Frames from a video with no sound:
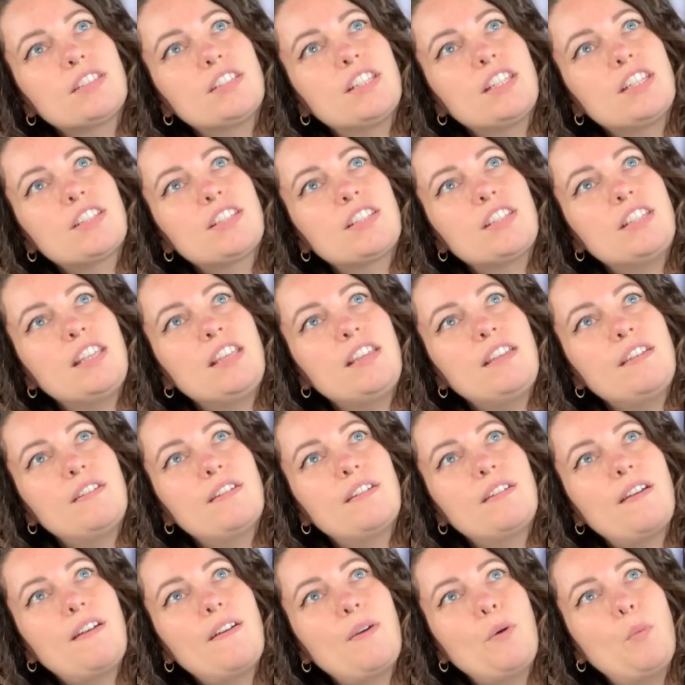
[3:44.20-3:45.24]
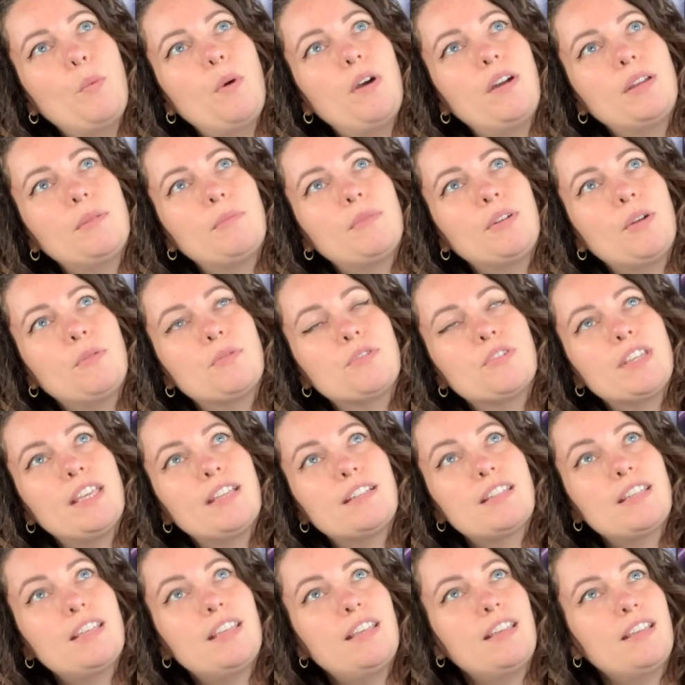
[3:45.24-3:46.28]
Disney one I'm going to
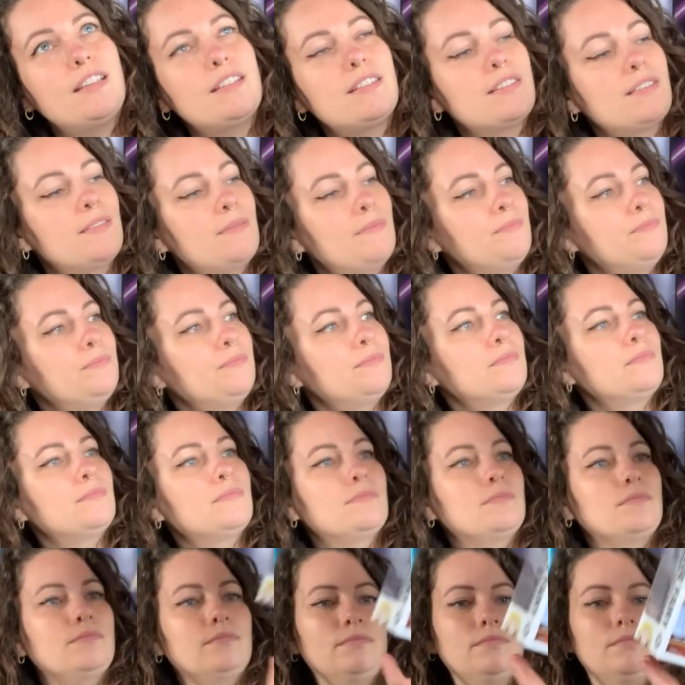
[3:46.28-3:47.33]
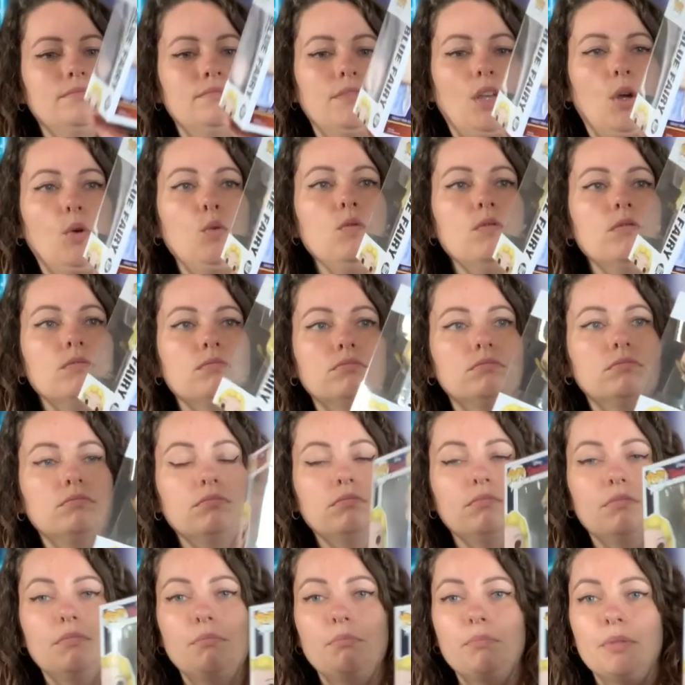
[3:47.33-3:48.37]
get is... ooh,
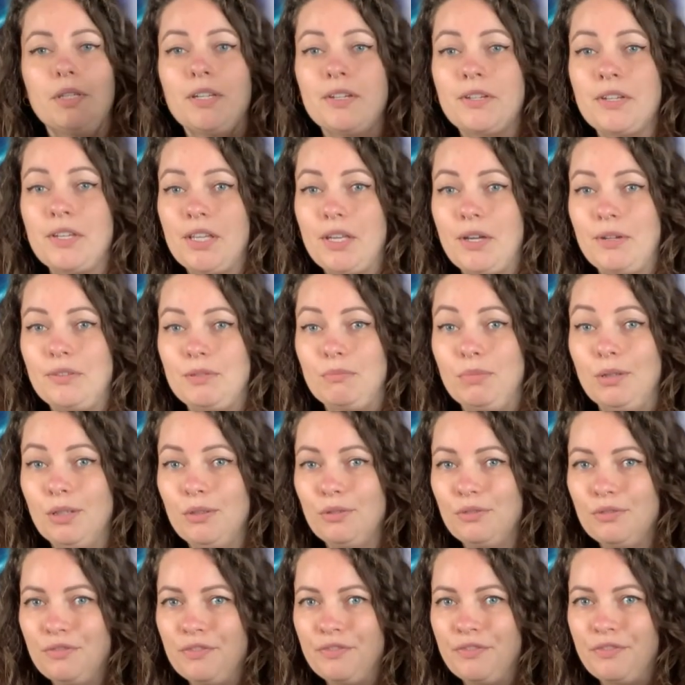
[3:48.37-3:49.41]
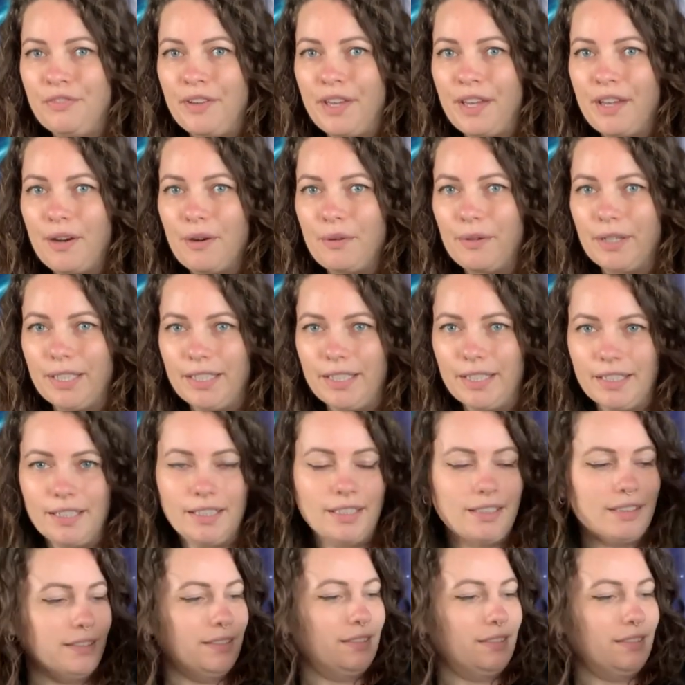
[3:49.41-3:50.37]
Pinocchio the Blue Fairy.